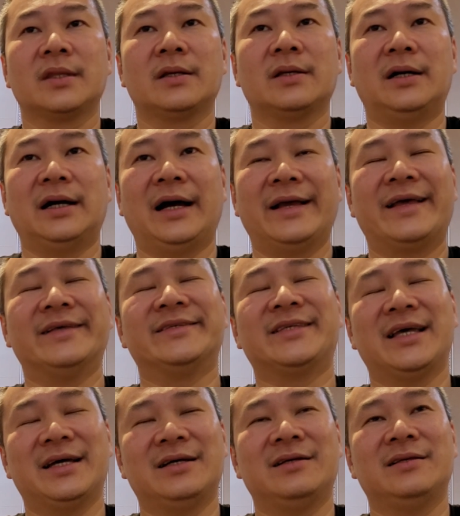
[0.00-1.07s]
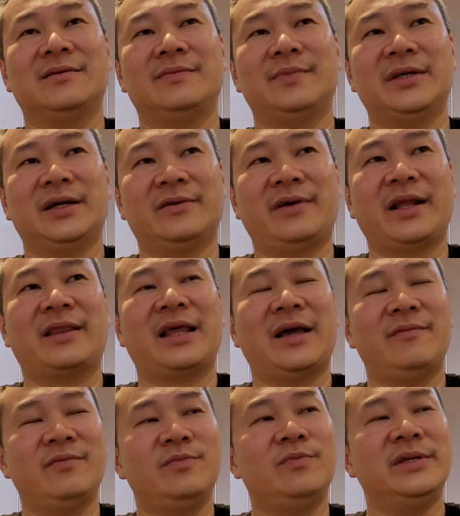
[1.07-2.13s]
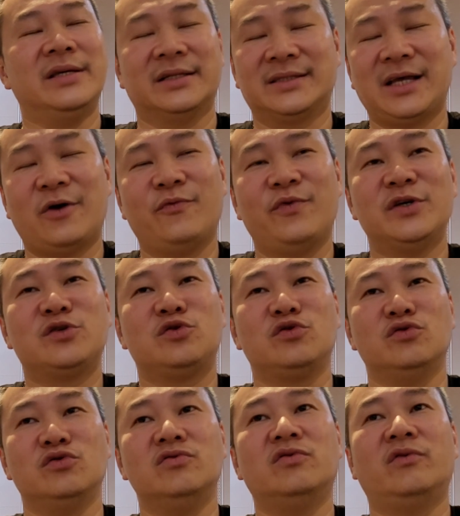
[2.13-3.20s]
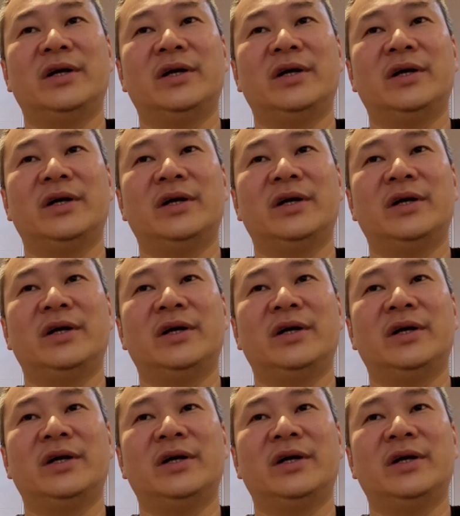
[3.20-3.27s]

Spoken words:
I can say, be a right time, be a selfish too,